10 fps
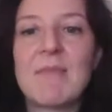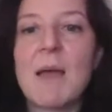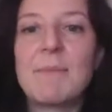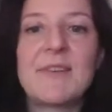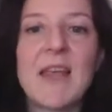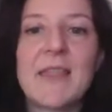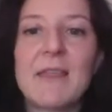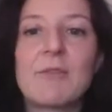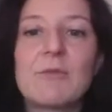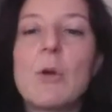I'm saying
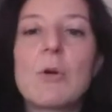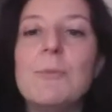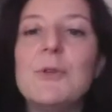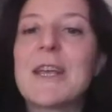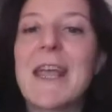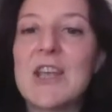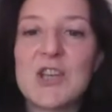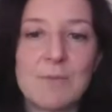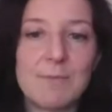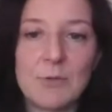there is no
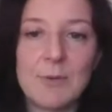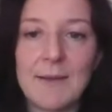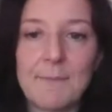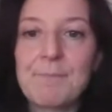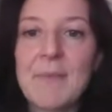communication between